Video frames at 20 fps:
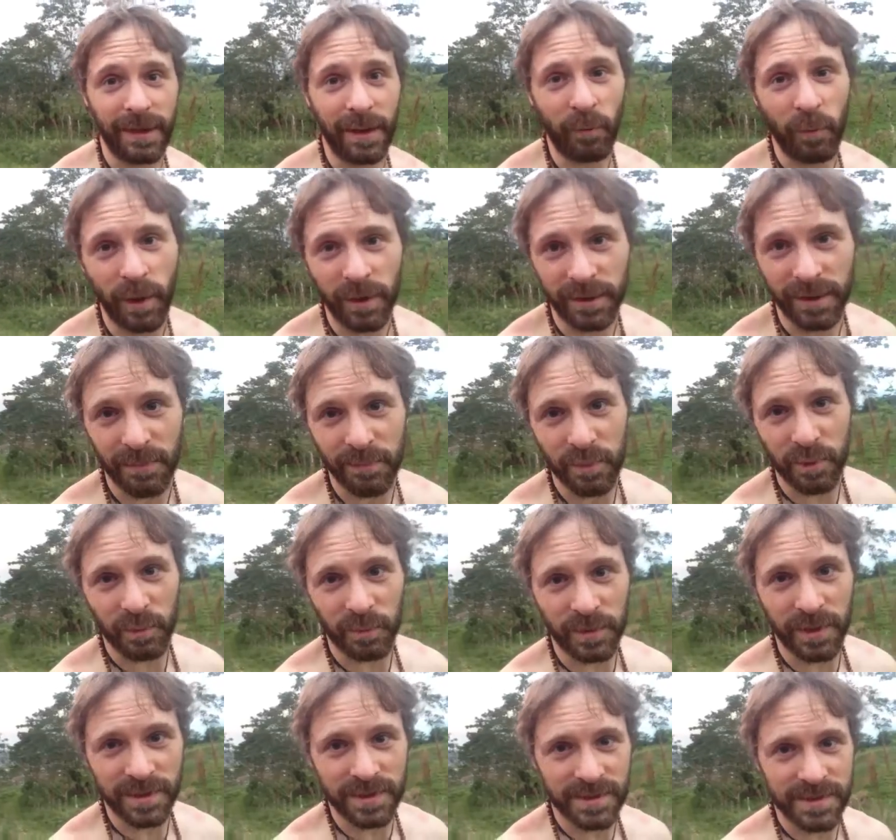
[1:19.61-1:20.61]
I, I walked up to him
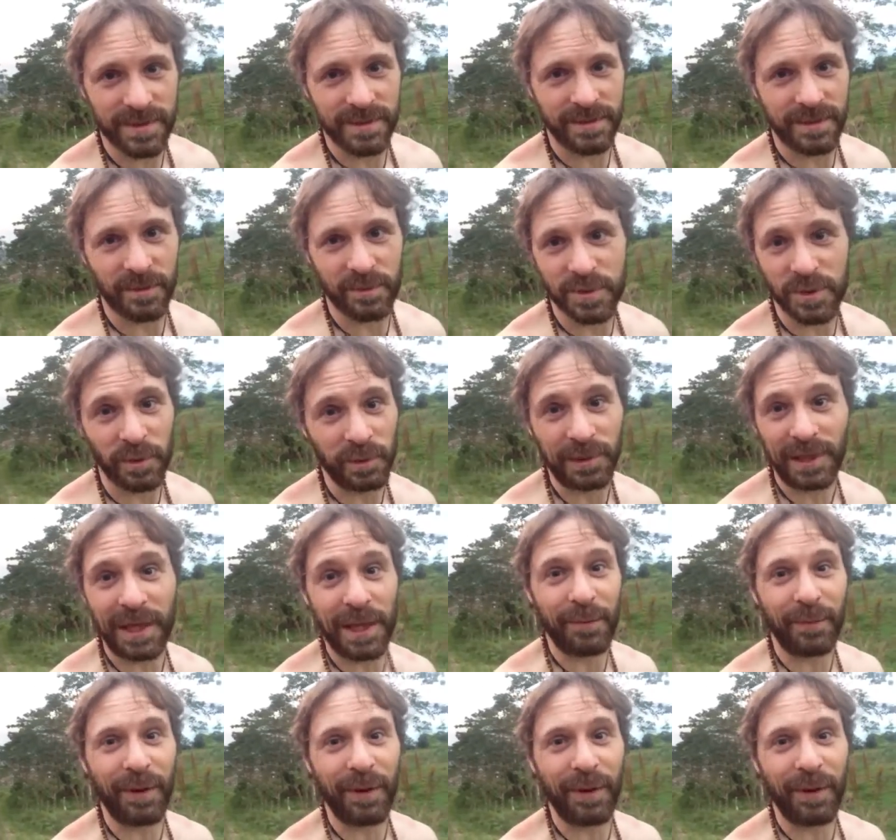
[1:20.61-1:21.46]
because there was an old lady